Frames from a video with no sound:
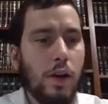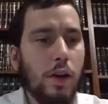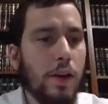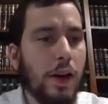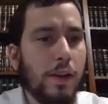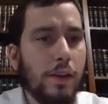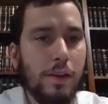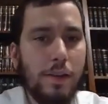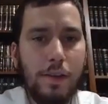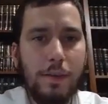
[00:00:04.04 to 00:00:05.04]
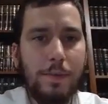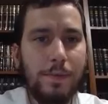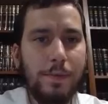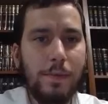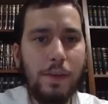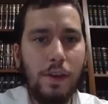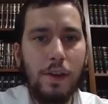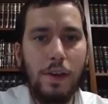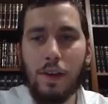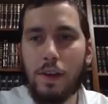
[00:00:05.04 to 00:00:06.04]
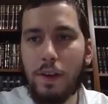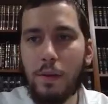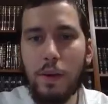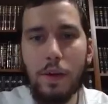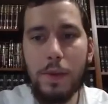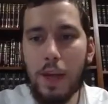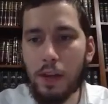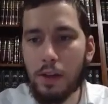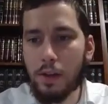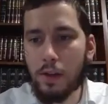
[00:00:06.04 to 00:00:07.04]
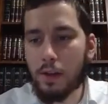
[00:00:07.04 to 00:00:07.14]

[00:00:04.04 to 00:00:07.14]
All right, I think we're going to begin.